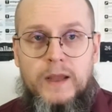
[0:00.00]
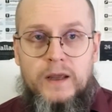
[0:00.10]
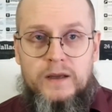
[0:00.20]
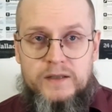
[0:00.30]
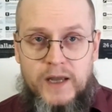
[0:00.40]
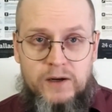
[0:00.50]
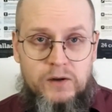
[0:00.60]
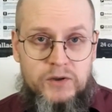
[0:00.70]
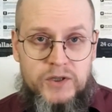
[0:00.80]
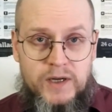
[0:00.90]

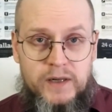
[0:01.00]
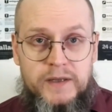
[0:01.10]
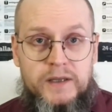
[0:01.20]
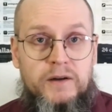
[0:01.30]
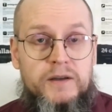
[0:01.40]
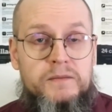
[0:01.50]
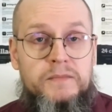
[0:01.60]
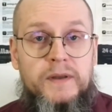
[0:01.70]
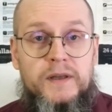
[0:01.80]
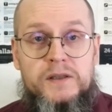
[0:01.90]
Psychological egoism
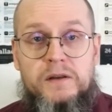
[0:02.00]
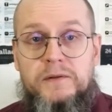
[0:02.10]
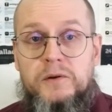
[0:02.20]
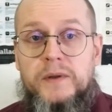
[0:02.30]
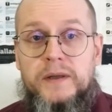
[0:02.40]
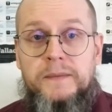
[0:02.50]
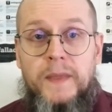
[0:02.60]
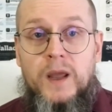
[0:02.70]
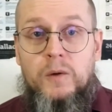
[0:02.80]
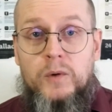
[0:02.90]
is the view that
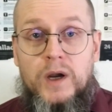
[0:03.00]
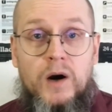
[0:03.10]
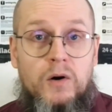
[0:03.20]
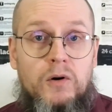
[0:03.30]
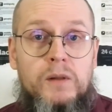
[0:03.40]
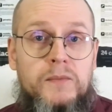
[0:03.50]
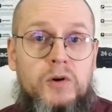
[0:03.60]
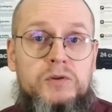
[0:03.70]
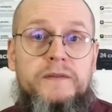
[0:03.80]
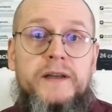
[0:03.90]
we are all
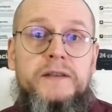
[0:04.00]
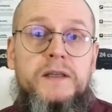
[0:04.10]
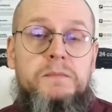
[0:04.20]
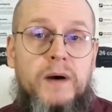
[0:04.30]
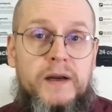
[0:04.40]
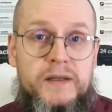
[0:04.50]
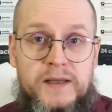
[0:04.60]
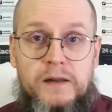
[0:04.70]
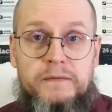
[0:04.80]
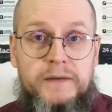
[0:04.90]
motivated by
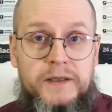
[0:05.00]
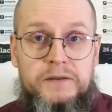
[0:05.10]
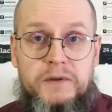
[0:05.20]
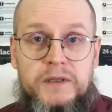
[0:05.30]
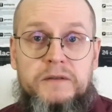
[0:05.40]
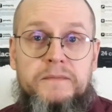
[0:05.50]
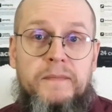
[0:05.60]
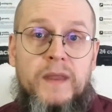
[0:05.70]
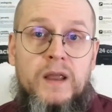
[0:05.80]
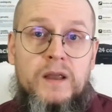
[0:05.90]
self-interest,
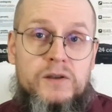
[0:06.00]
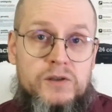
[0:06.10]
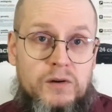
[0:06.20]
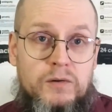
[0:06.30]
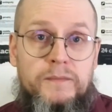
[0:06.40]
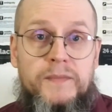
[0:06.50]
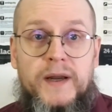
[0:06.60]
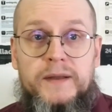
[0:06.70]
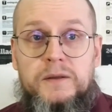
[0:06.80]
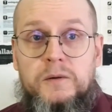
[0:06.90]
so
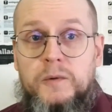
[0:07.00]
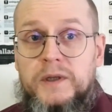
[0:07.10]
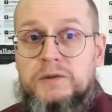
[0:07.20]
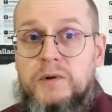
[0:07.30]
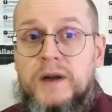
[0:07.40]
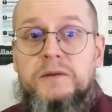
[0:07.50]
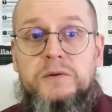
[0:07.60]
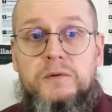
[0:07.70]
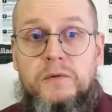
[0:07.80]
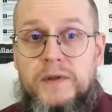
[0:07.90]
that we try to
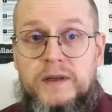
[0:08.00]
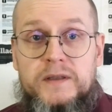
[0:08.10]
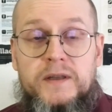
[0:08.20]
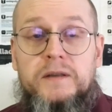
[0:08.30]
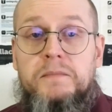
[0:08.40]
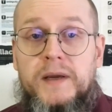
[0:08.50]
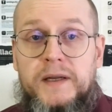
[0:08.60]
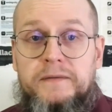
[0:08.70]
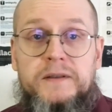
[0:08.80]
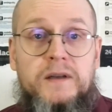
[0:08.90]
do things that
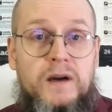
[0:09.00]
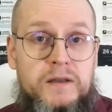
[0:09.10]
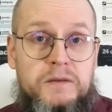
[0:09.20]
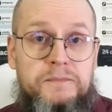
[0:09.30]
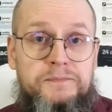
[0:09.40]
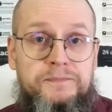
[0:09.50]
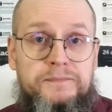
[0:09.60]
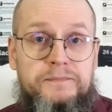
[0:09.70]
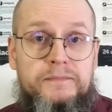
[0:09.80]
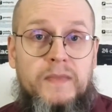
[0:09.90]
benefit us.
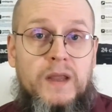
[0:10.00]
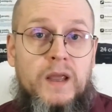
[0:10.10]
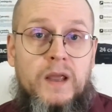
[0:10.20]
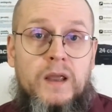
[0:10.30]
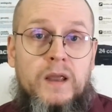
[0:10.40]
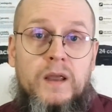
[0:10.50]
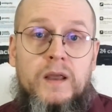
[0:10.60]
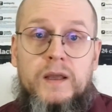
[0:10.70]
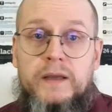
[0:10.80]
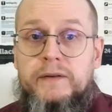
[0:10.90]

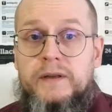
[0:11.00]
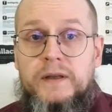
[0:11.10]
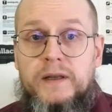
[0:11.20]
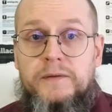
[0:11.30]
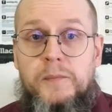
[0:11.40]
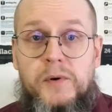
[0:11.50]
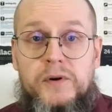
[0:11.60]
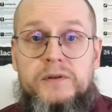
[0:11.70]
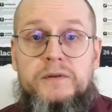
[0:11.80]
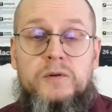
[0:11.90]
Even if a
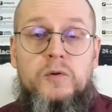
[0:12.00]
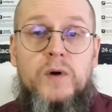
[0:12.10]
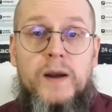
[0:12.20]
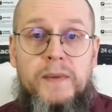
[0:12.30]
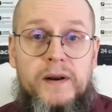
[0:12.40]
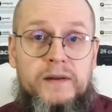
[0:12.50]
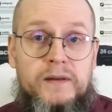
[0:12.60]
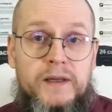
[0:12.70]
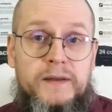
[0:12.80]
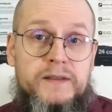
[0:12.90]
person who
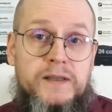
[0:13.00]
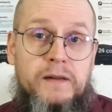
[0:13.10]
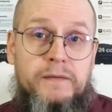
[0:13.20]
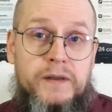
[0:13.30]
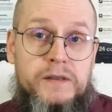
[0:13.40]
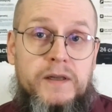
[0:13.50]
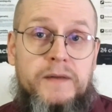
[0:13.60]
apparently selflessly